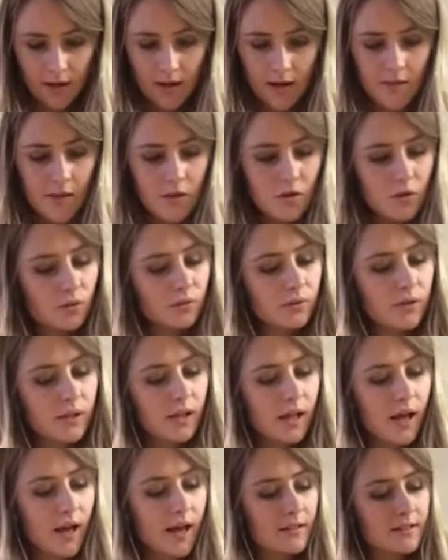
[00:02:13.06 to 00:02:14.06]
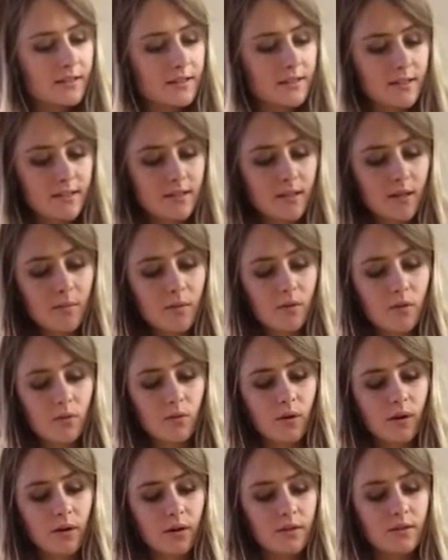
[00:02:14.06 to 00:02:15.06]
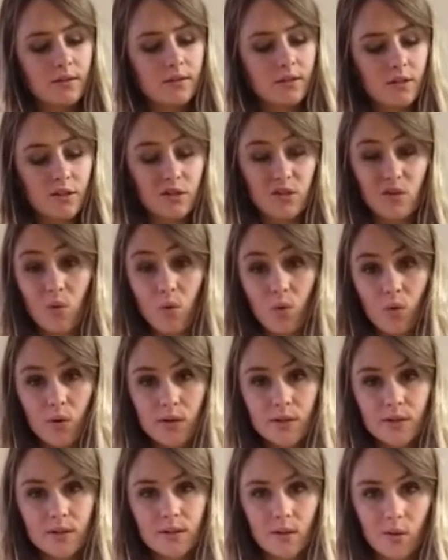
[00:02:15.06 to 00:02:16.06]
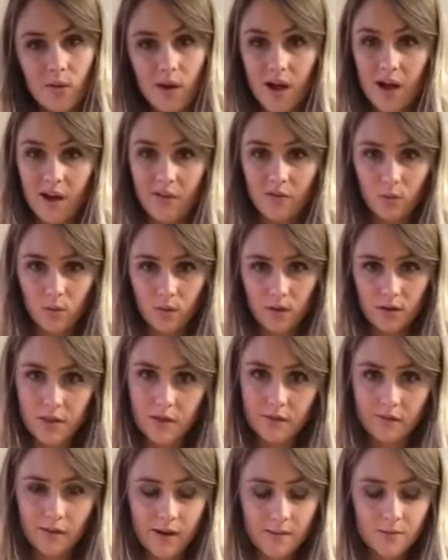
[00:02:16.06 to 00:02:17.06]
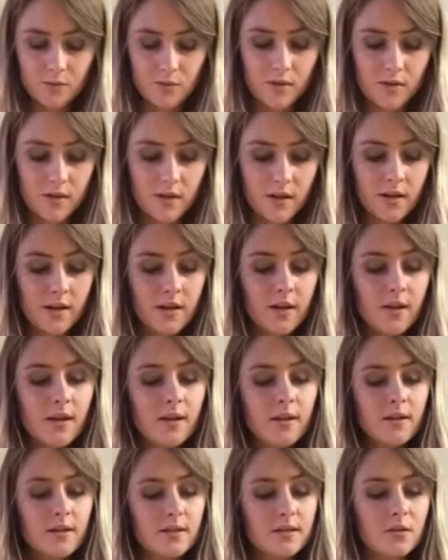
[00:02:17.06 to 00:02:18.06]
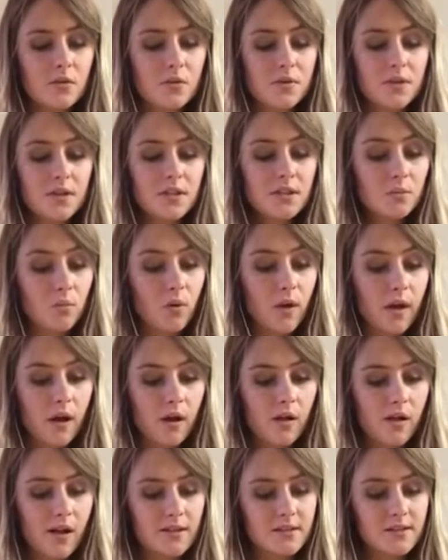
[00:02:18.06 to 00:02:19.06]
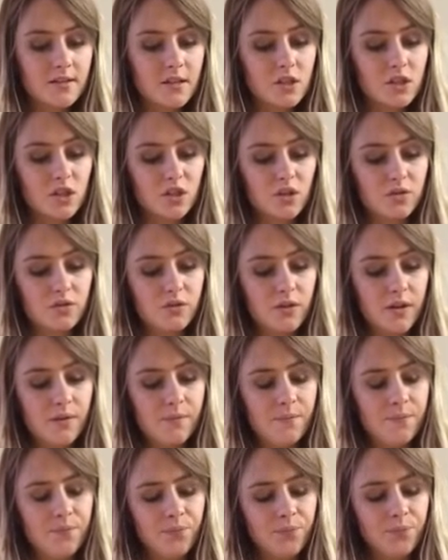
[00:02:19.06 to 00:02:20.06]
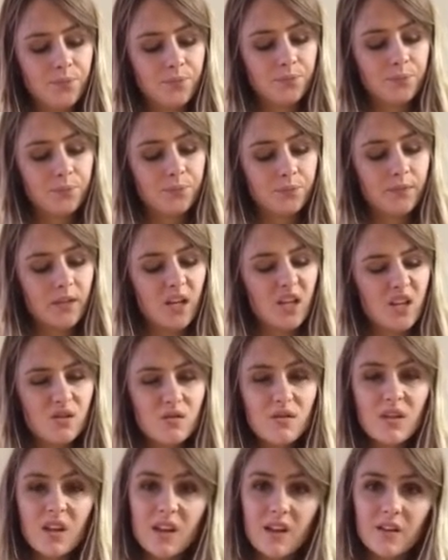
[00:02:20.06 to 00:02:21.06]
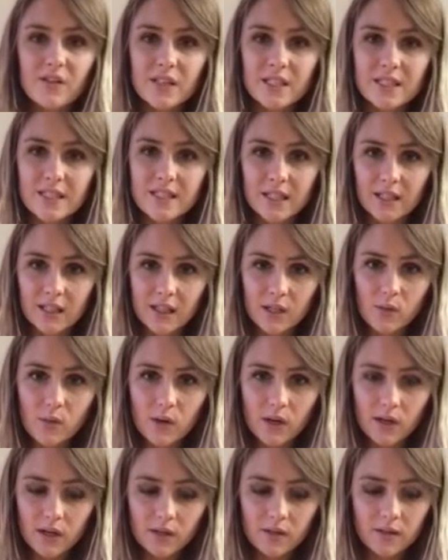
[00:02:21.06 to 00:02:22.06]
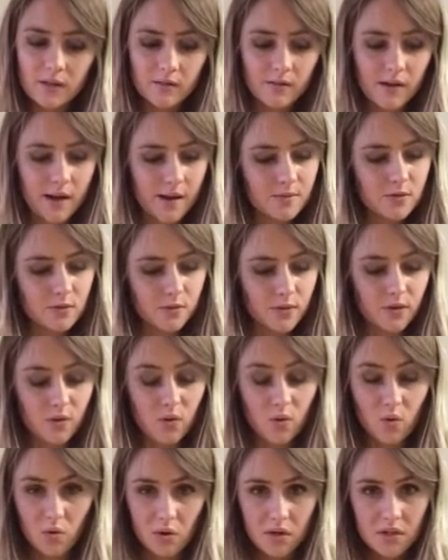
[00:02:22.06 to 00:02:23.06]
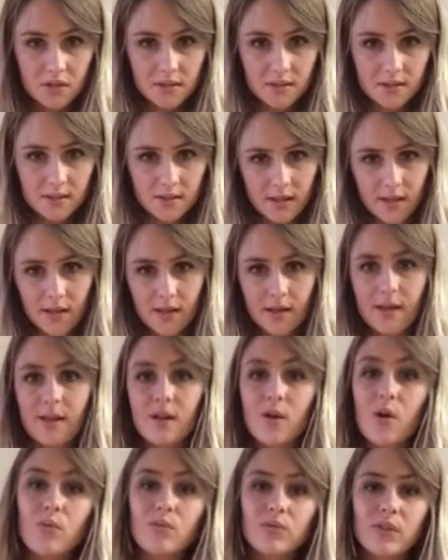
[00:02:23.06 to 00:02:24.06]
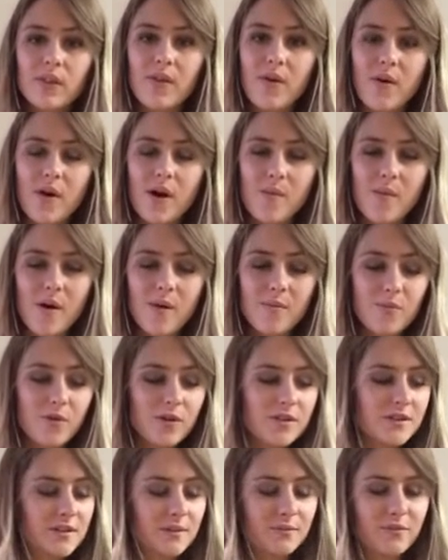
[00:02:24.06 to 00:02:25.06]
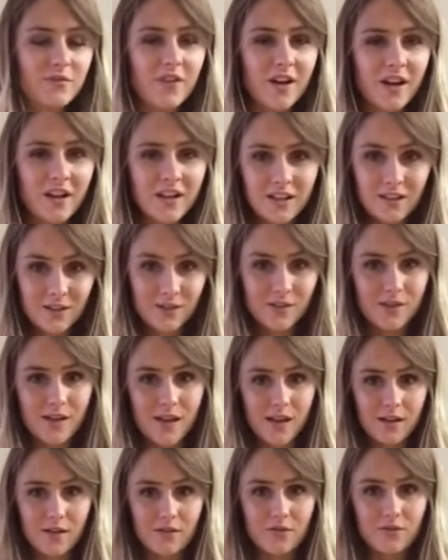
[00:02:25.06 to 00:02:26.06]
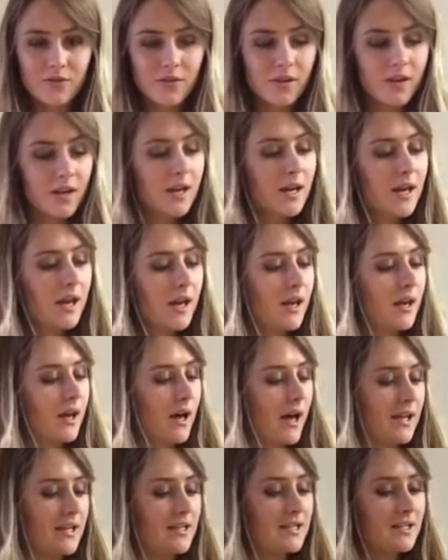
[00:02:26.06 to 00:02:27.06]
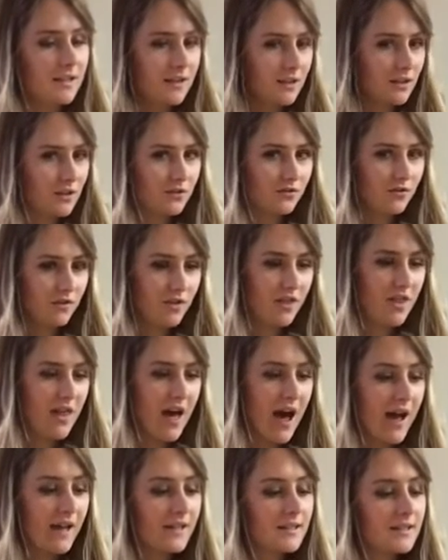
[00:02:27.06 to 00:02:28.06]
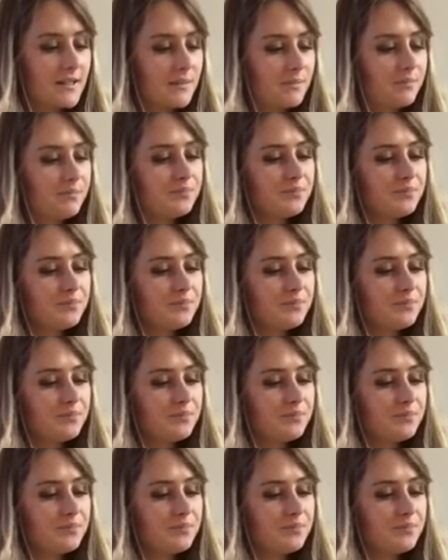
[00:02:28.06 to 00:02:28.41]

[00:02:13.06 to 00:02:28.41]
And then you'll realize that some of the words, such as horse, don't have a word that rhymes with it. So at this point, I'll ask the children, can you think of a silly word that rhymes with horse? And hopefully they'll come up with some fun and creative ideas for that.